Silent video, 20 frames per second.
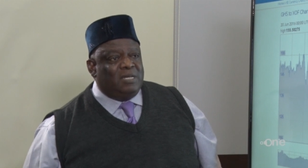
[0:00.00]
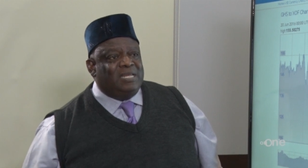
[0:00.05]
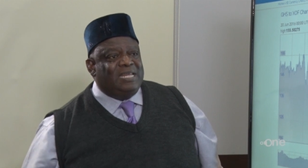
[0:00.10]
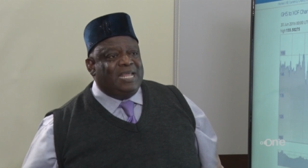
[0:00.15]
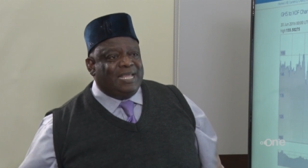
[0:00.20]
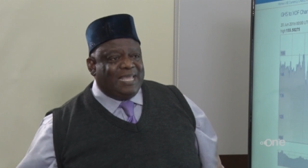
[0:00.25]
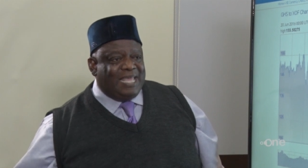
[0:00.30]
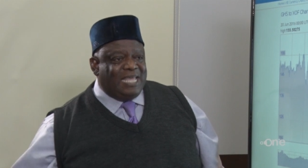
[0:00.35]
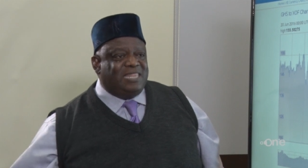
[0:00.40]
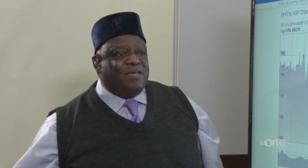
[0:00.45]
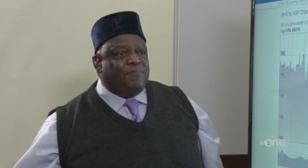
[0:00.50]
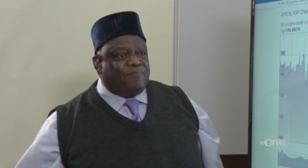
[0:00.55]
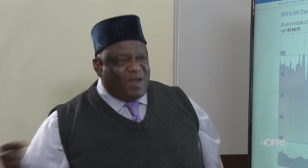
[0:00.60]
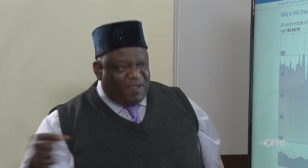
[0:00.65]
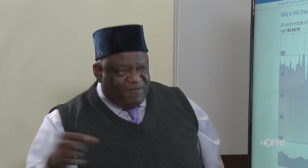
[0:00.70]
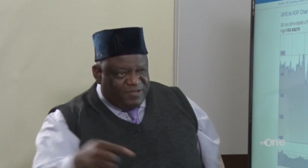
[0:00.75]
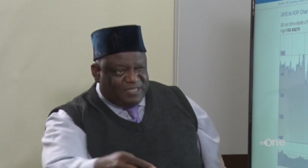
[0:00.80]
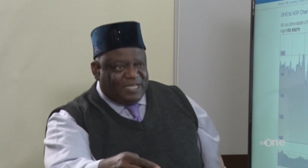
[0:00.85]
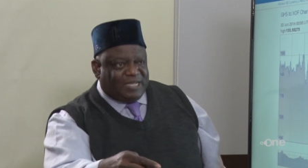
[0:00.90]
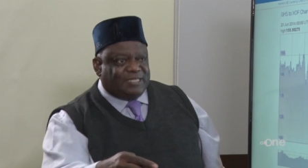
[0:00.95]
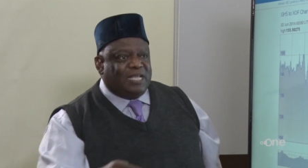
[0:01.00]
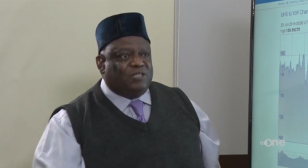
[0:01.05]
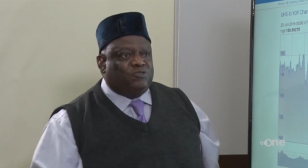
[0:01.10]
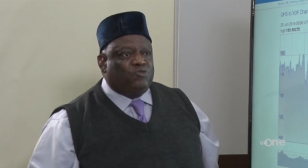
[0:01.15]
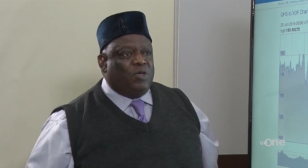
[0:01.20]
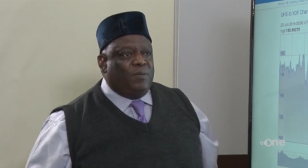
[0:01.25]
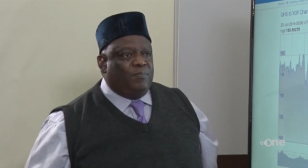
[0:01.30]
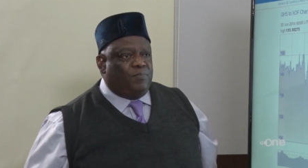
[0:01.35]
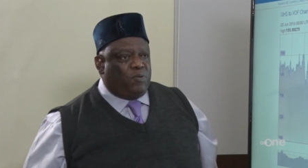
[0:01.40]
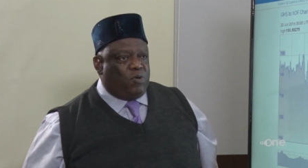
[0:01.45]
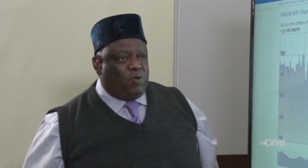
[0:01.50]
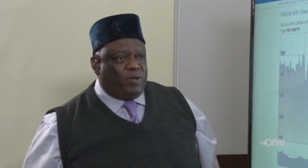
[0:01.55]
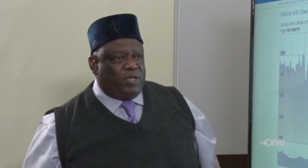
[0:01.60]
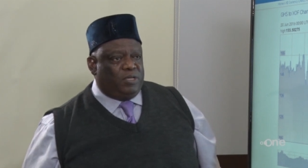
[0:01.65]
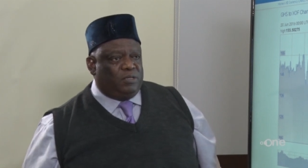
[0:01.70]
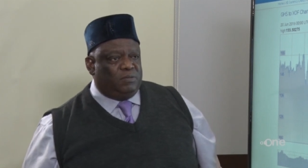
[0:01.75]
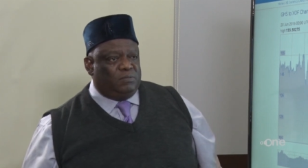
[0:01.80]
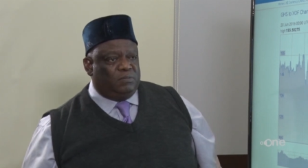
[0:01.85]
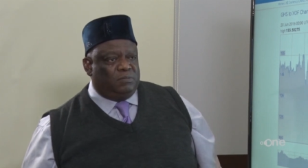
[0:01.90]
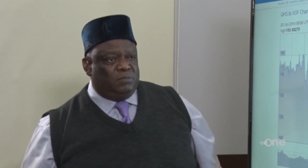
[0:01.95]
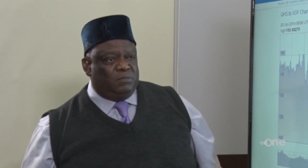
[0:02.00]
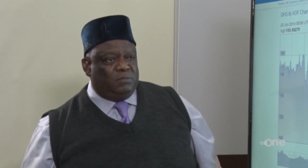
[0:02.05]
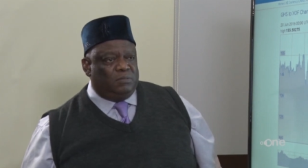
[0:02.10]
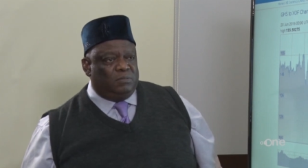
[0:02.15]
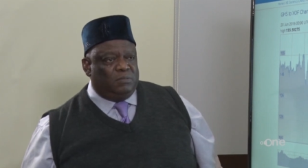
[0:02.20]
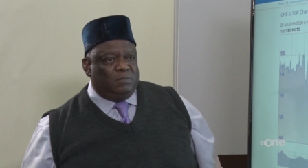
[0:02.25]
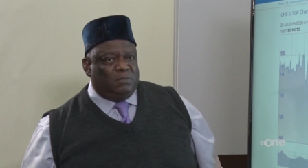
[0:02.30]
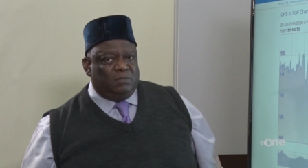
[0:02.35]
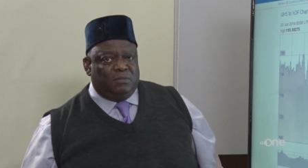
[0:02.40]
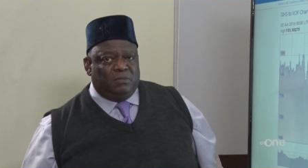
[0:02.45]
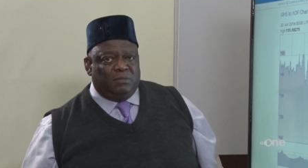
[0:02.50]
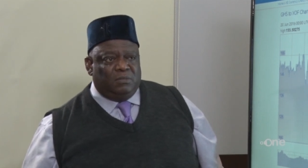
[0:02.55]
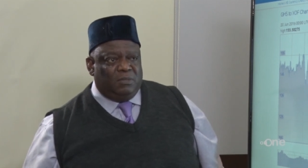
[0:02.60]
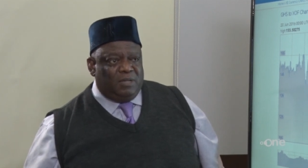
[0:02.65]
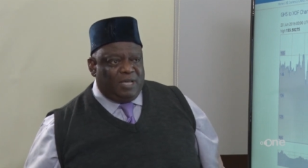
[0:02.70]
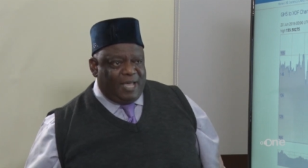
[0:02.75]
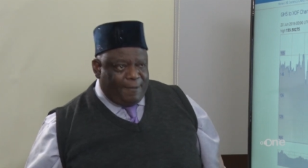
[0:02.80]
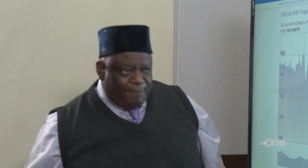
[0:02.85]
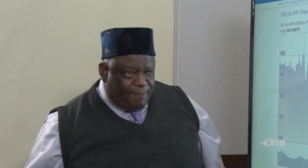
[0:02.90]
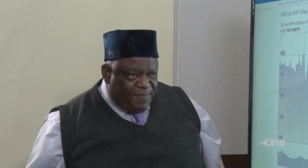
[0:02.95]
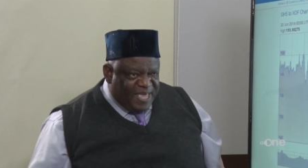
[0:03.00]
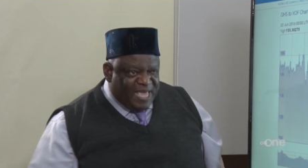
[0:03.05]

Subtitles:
Then get the private sector to employ and